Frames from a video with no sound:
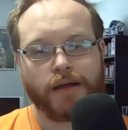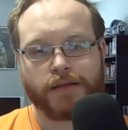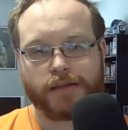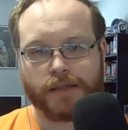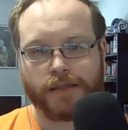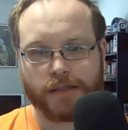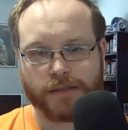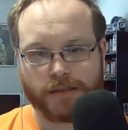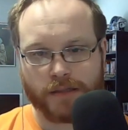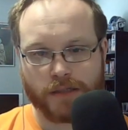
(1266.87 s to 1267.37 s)

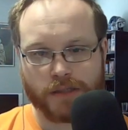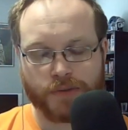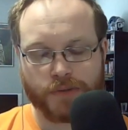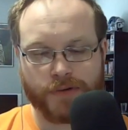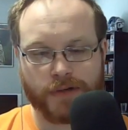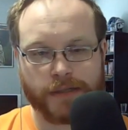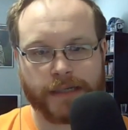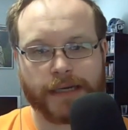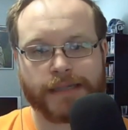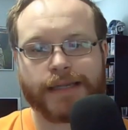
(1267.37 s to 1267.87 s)
This is
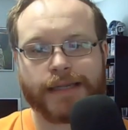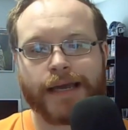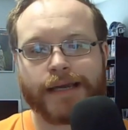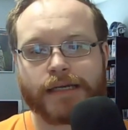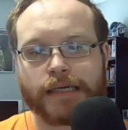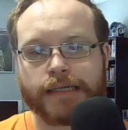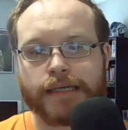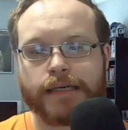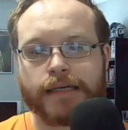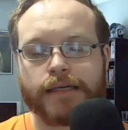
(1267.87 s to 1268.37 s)
one that they
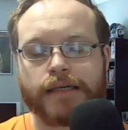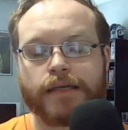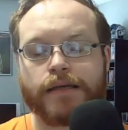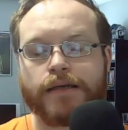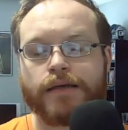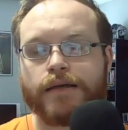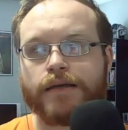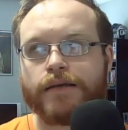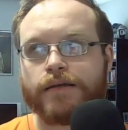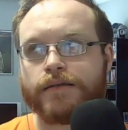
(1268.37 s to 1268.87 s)
could
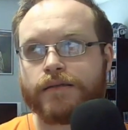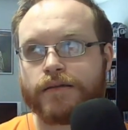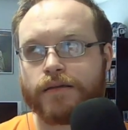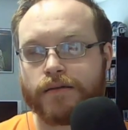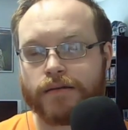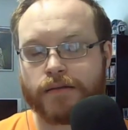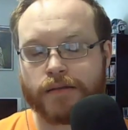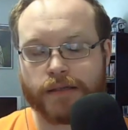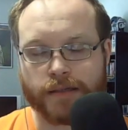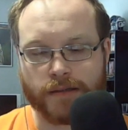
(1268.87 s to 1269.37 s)

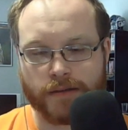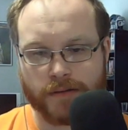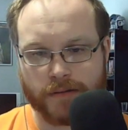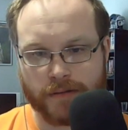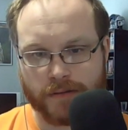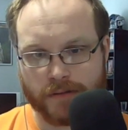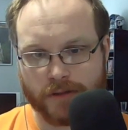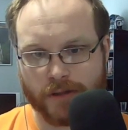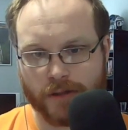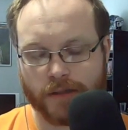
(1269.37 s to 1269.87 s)
easily
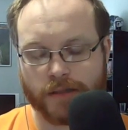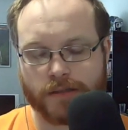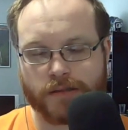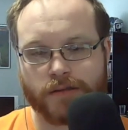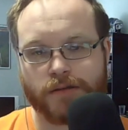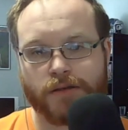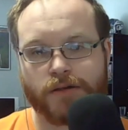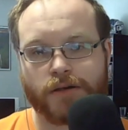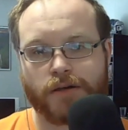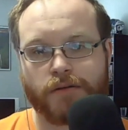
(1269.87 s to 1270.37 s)
just
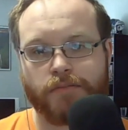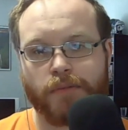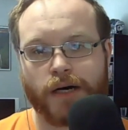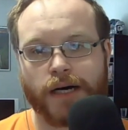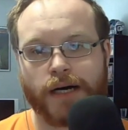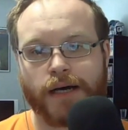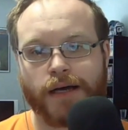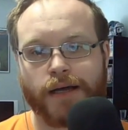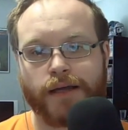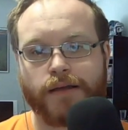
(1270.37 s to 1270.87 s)
look
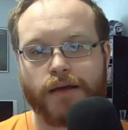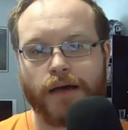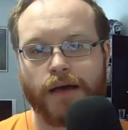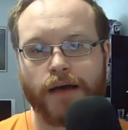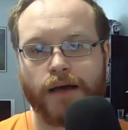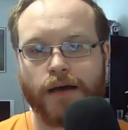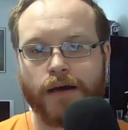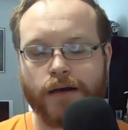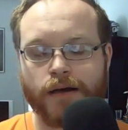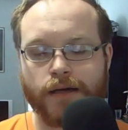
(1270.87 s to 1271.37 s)
by
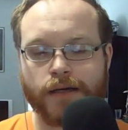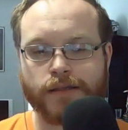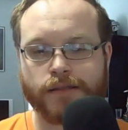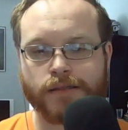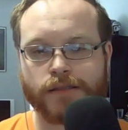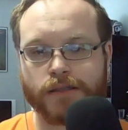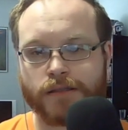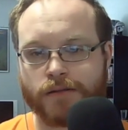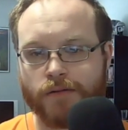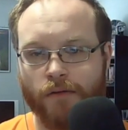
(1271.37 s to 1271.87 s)
and
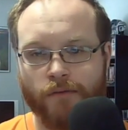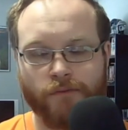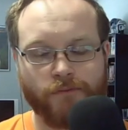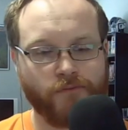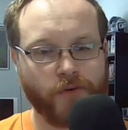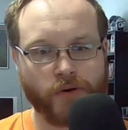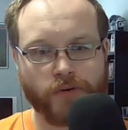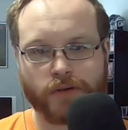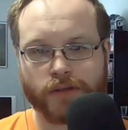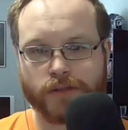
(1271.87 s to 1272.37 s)
just
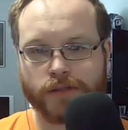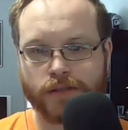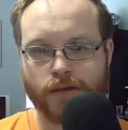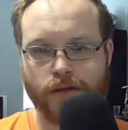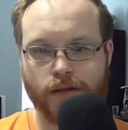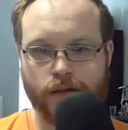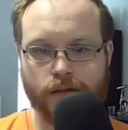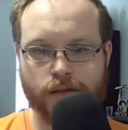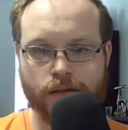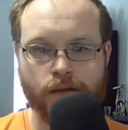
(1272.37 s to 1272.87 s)
focus
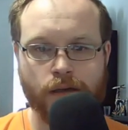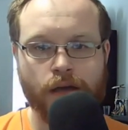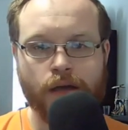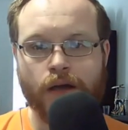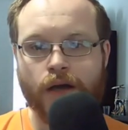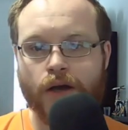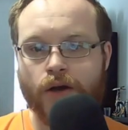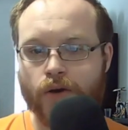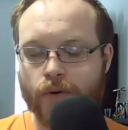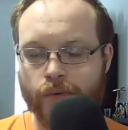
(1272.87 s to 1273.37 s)
on
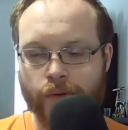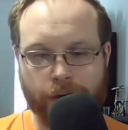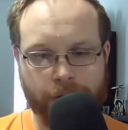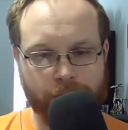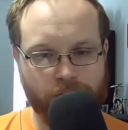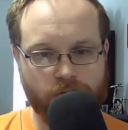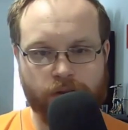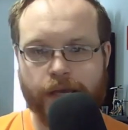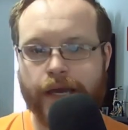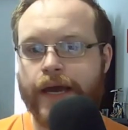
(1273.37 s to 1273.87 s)

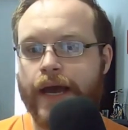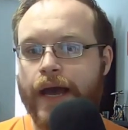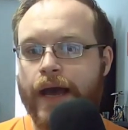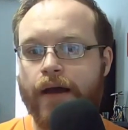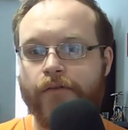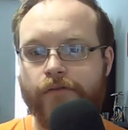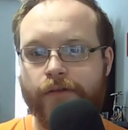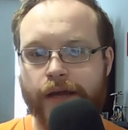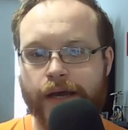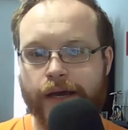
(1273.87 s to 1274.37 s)
whoever they
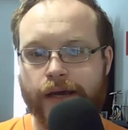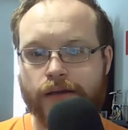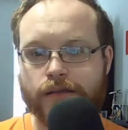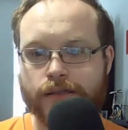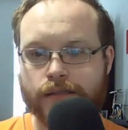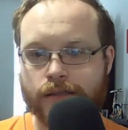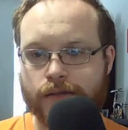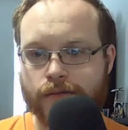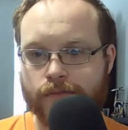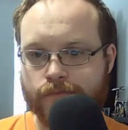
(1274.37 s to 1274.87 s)
have
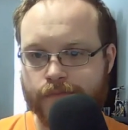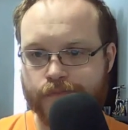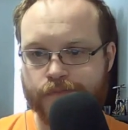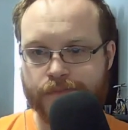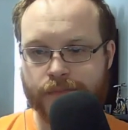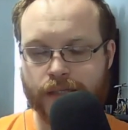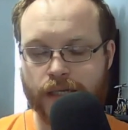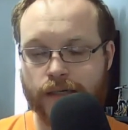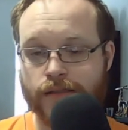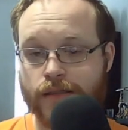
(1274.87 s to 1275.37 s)
next
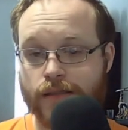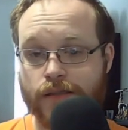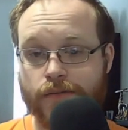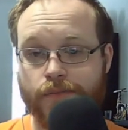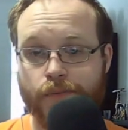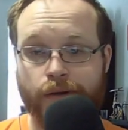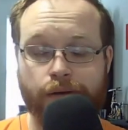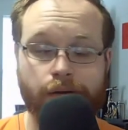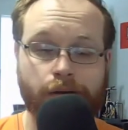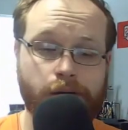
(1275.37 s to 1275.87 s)
and just
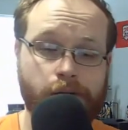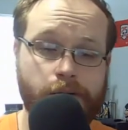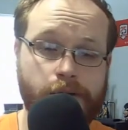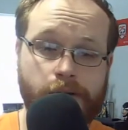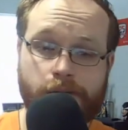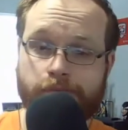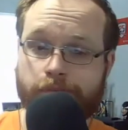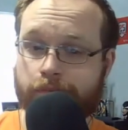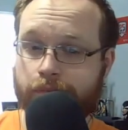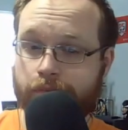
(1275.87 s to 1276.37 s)
be like,
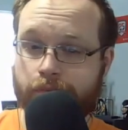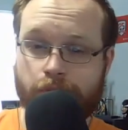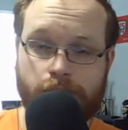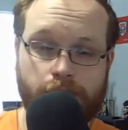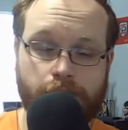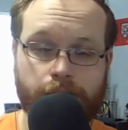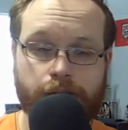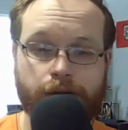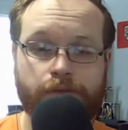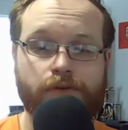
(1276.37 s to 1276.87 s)
okay,
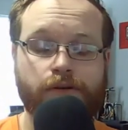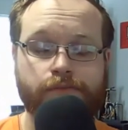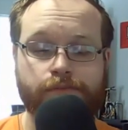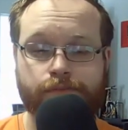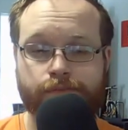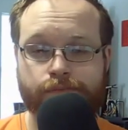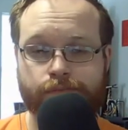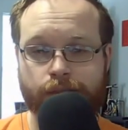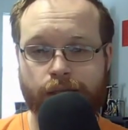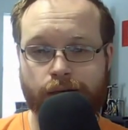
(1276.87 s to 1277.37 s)
whatever.
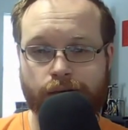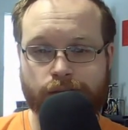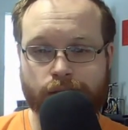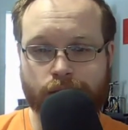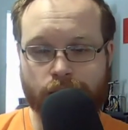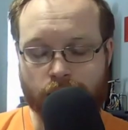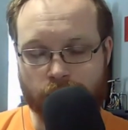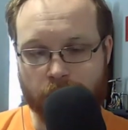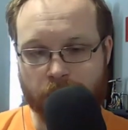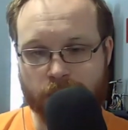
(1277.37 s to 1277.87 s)
Yeah, it's
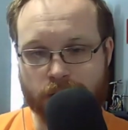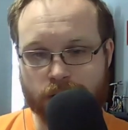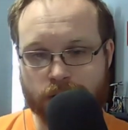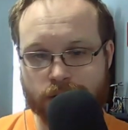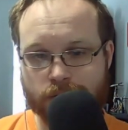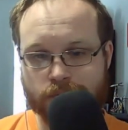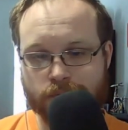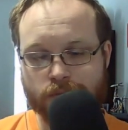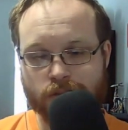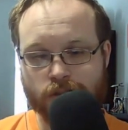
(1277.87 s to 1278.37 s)

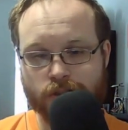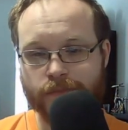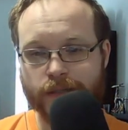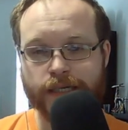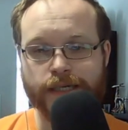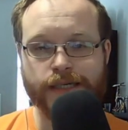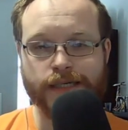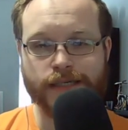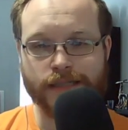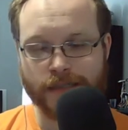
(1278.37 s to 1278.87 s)
Columbus. Should be
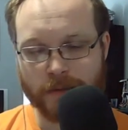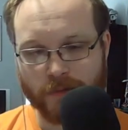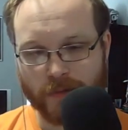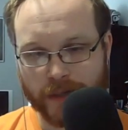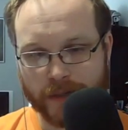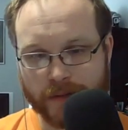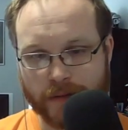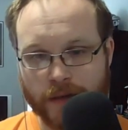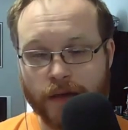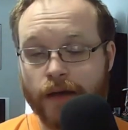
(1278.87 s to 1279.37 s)
an easy win.